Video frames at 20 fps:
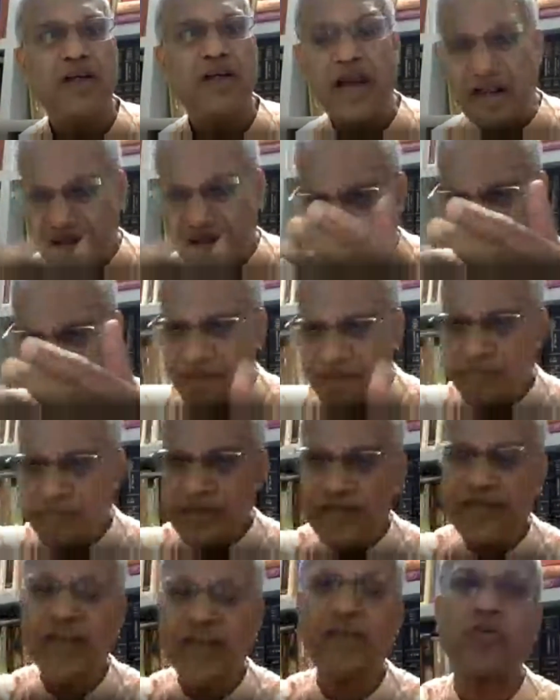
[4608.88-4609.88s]
and the
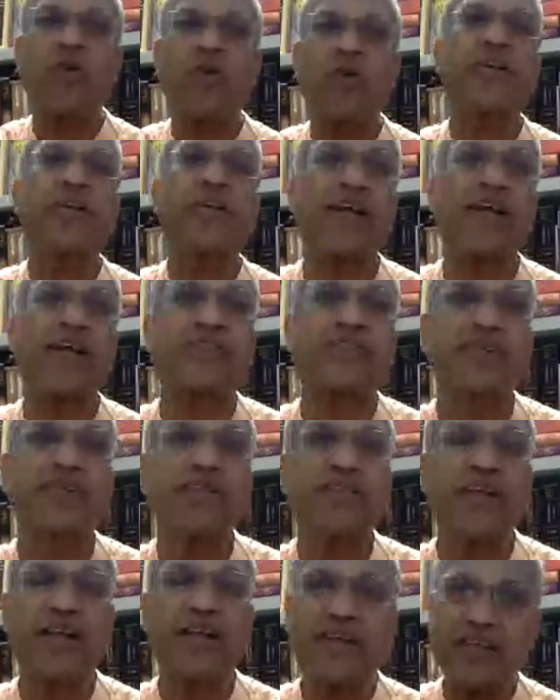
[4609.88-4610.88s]
immediate context,
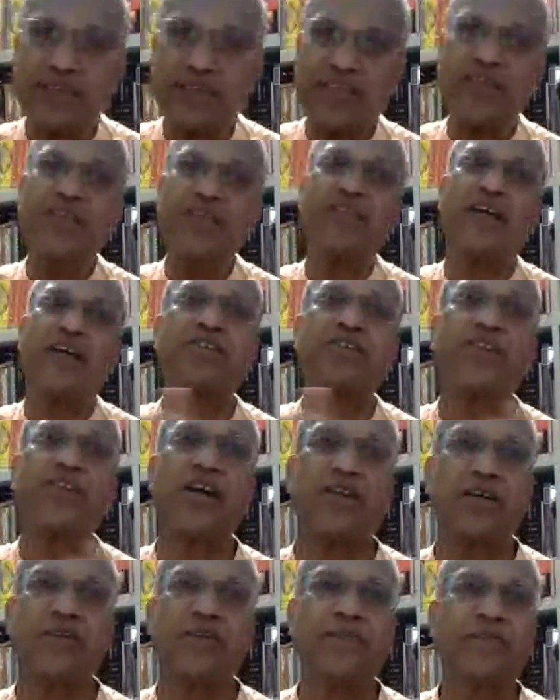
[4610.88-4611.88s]
that is the
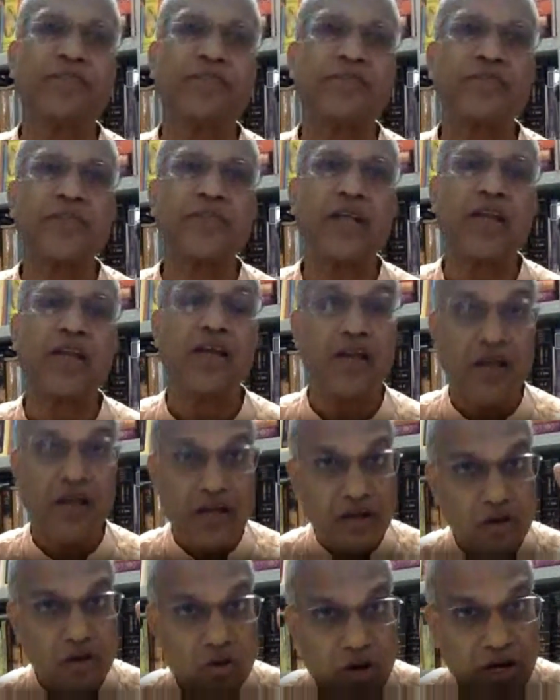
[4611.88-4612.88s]
darshaka?
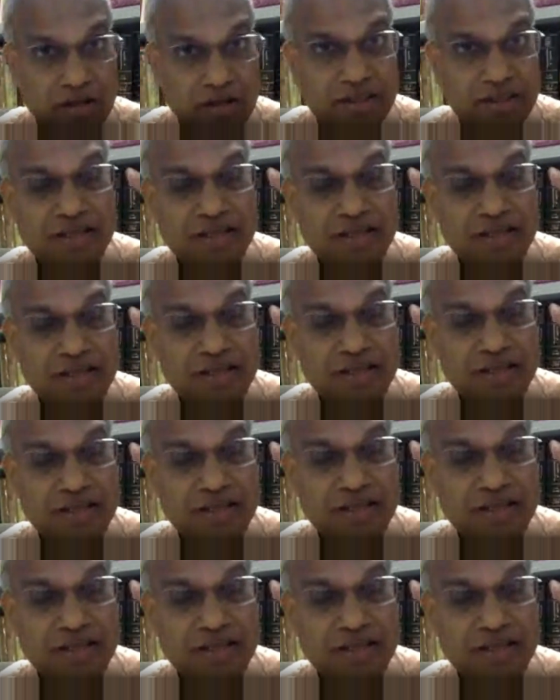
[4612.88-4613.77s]
Look at this. This